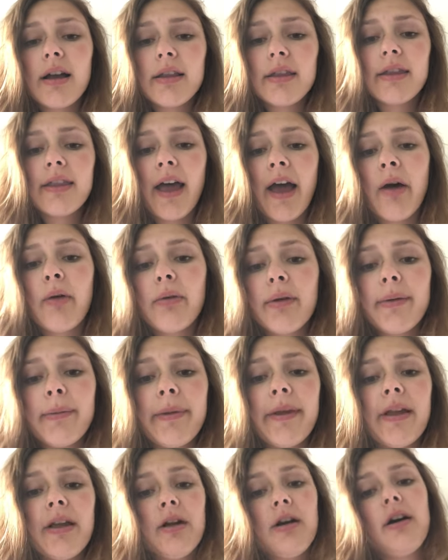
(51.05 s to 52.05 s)
that would
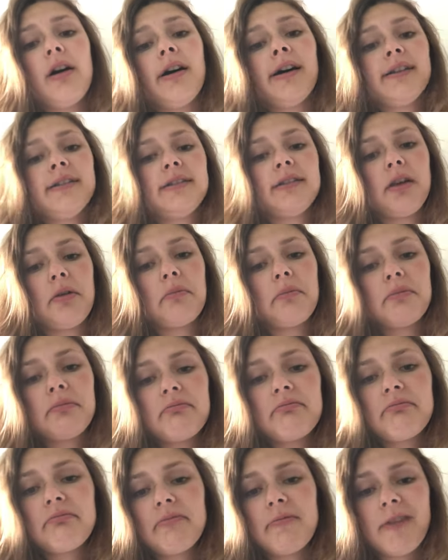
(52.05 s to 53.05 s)
be awesome.
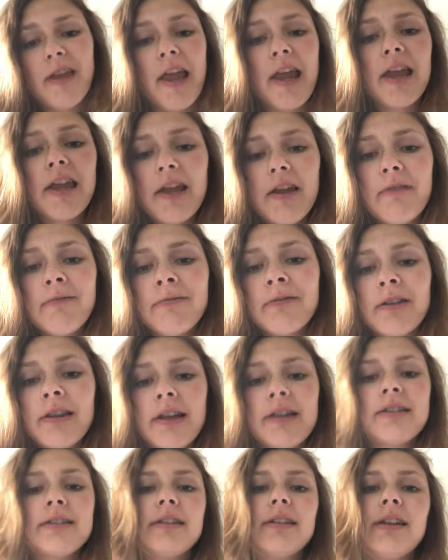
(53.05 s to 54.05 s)
Thank you for
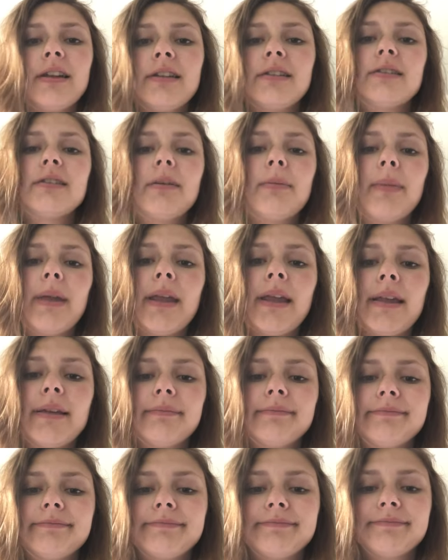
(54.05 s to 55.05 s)
listening to me.